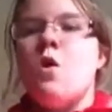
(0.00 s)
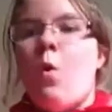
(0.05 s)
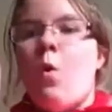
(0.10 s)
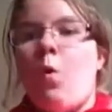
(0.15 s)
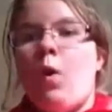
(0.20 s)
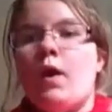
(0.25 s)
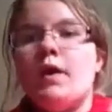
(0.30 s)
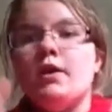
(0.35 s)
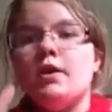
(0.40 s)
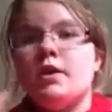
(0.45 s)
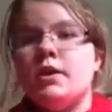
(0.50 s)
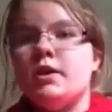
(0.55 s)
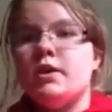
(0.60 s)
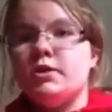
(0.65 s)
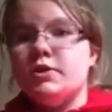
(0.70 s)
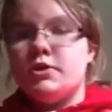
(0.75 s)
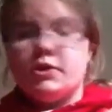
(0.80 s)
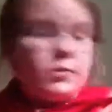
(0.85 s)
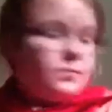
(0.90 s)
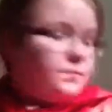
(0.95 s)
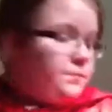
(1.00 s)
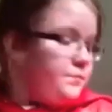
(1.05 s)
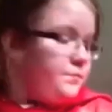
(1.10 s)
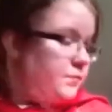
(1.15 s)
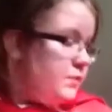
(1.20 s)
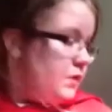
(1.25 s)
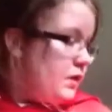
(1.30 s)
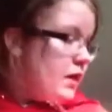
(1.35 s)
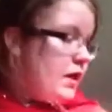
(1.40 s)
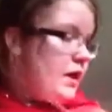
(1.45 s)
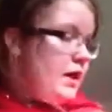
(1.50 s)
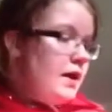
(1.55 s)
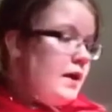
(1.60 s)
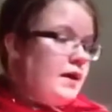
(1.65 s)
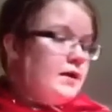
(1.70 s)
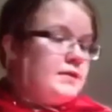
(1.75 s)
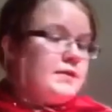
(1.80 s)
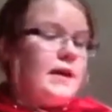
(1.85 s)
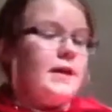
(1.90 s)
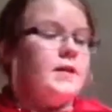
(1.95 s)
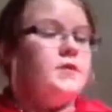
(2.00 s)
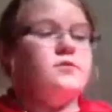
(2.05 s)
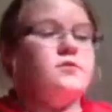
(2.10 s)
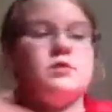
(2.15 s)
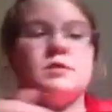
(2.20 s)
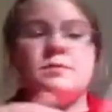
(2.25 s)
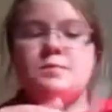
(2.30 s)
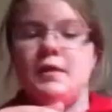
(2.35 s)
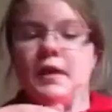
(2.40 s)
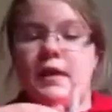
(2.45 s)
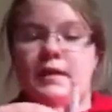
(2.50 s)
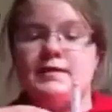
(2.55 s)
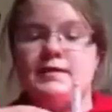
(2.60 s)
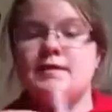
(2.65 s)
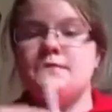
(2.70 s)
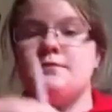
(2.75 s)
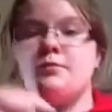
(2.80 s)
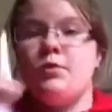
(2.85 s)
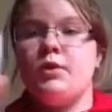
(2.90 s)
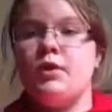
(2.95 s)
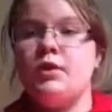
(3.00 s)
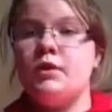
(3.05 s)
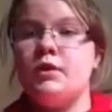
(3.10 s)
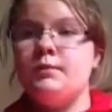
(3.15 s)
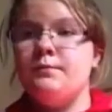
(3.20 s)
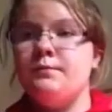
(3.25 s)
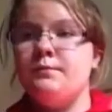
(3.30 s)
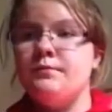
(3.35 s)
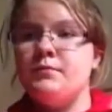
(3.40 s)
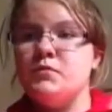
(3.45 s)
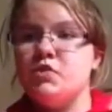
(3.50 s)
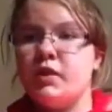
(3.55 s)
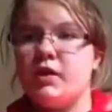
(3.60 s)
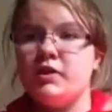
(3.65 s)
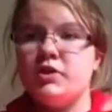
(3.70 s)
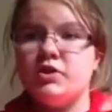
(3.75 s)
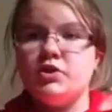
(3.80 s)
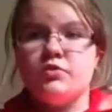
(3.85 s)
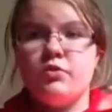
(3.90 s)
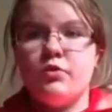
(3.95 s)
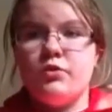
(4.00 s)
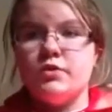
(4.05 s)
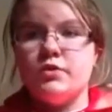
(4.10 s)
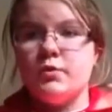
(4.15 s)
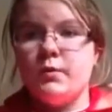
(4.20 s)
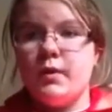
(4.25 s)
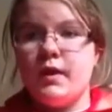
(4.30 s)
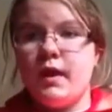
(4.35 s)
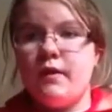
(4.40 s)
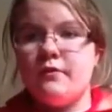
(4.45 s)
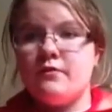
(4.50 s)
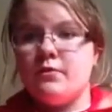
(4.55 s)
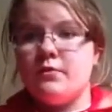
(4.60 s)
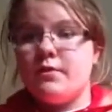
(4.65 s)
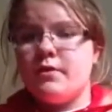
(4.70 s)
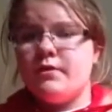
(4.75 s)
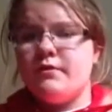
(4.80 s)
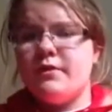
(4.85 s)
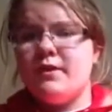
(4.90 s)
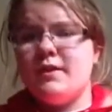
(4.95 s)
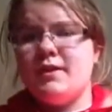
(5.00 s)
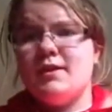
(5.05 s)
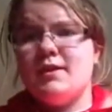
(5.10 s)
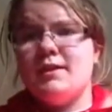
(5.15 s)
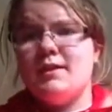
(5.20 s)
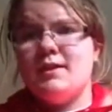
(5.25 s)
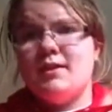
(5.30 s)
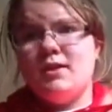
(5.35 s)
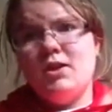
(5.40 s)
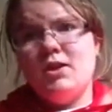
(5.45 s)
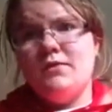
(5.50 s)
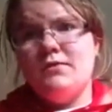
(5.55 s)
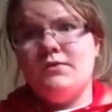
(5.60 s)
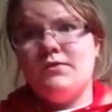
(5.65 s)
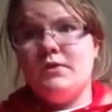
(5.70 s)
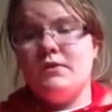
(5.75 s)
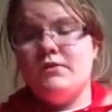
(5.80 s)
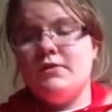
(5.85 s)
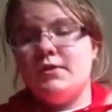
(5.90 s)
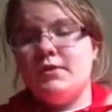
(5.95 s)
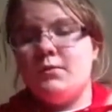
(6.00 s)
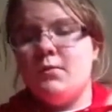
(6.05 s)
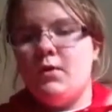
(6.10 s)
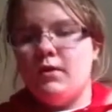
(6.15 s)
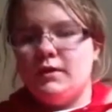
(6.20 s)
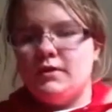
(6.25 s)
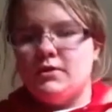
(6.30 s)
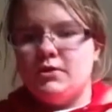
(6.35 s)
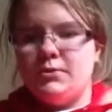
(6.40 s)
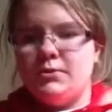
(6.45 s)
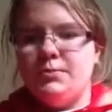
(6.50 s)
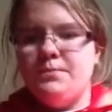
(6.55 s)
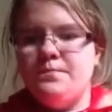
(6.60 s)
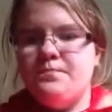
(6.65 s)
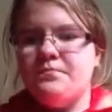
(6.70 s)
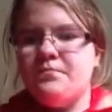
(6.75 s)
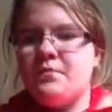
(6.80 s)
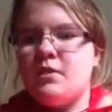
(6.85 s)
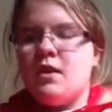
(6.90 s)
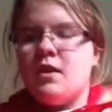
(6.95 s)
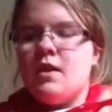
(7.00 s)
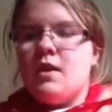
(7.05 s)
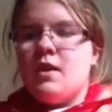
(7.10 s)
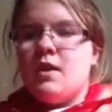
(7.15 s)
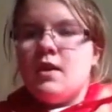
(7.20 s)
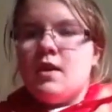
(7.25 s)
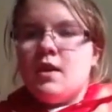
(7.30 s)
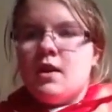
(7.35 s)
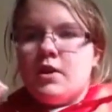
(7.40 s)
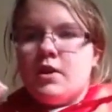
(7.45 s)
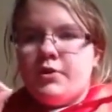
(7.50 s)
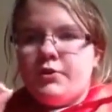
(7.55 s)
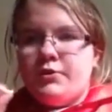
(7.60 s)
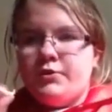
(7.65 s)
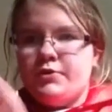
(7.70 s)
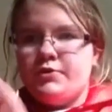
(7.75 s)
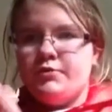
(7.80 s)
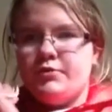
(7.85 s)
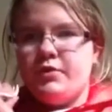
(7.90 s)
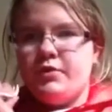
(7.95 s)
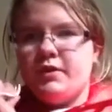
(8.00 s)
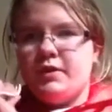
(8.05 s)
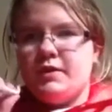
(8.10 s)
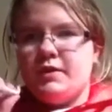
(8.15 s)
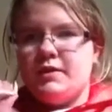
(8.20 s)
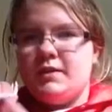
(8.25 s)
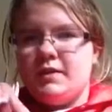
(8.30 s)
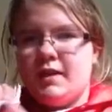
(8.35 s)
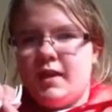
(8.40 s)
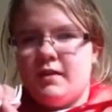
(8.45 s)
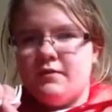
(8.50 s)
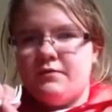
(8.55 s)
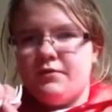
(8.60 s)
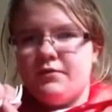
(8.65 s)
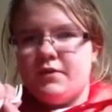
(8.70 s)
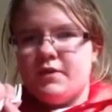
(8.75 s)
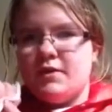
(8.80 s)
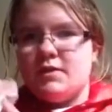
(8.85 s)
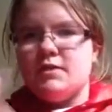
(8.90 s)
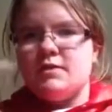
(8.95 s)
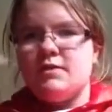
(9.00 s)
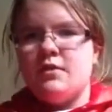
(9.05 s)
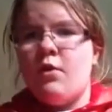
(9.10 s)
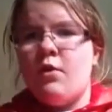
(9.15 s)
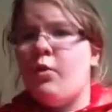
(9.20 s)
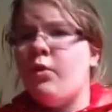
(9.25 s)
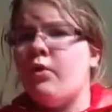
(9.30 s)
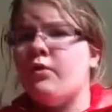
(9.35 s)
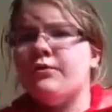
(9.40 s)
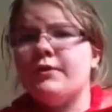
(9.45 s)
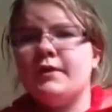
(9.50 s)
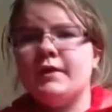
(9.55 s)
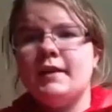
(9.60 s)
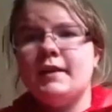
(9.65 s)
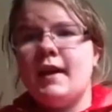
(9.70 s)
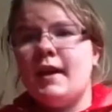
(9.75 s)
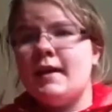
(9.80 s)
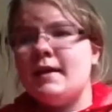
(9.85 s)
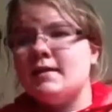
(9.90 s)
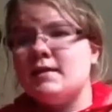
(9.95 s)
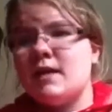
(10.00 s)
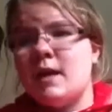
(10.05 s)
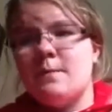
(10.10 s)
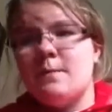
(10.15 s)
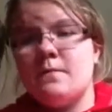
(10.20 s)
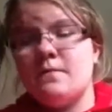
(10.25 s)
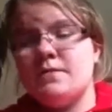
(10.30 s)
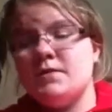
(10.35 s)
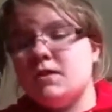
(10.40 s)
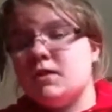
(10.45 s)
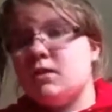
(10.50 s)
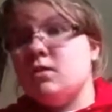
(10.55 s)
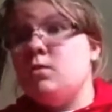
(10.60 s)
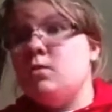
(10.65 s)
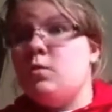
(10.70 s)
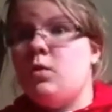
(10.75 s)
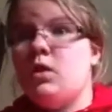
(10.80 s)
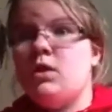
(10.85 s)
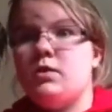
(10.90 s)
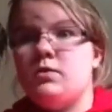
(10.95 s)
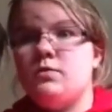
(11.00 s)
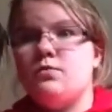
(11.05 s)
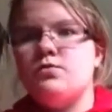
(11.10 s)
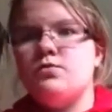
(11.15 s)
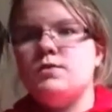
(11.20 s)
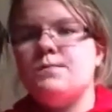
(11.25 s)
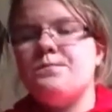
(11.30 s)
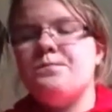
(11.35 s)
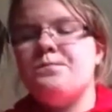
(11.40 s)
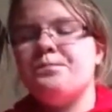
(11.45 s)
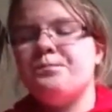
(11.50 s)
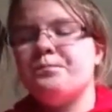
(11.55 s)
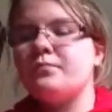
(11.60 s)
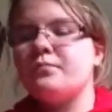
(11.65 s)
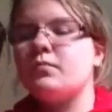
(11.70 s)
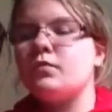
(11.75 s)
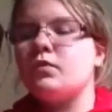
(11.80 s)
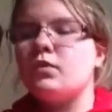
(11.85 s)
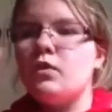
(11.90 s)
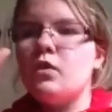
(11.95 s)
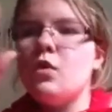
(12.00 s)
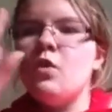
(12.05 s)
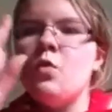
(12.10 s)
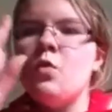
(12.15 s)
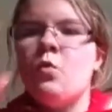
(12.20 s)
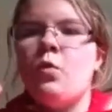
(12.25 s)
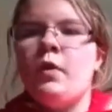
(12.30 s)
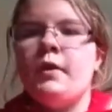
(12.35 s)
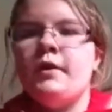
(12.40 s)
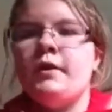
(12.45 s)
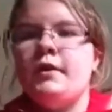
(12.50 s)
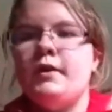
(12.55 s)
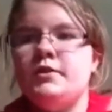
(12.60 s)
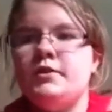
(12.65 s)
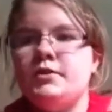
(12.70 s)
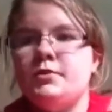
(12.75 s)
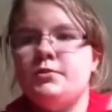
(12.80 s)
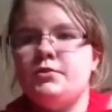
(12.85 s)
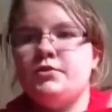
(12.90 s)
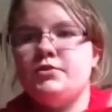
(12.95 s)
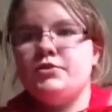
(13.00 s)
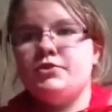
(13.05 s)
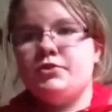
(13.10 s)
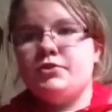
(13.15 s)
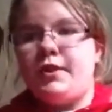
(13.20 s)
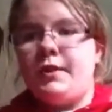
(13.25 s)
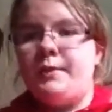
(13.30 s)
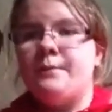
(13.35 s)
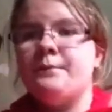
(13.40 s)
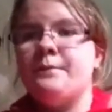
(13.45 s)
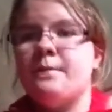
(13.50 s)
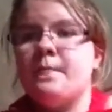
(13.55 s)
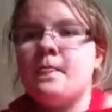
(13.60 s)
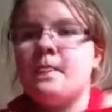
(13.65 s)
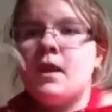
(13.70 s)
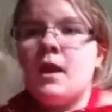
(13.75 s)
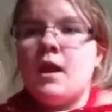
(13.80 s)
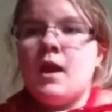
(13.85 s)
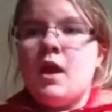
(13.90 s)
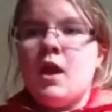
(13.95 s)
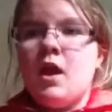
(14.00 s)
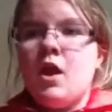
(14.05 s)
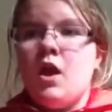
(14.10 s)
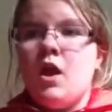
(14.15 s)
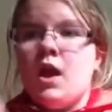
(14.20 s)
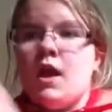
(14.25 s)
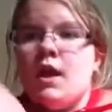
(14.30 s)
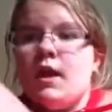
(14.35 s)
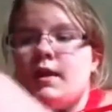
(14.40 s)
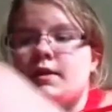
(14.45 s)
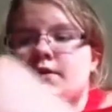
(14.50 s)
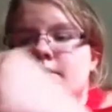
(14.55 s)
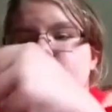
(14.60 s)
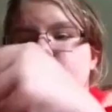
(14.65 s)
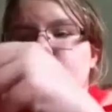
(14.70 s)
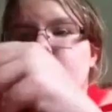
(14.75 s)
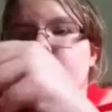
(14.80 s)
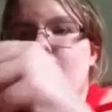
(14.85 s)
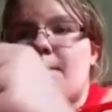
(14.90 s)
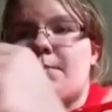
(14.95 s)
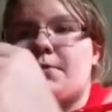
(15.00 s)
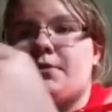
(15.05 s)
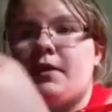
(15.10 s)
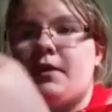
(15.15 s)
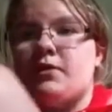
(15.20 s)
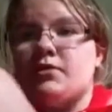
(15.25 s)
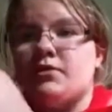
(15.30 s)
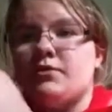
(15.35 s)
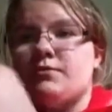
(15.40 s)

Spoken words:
What you're going to do is I used a plastic fork, so I can just throw this away afterward or really clean it off if I really wanted to. You just really need the end for this, or really any type of stick you want to use. What you're going to do with your string is you're going to wrap it around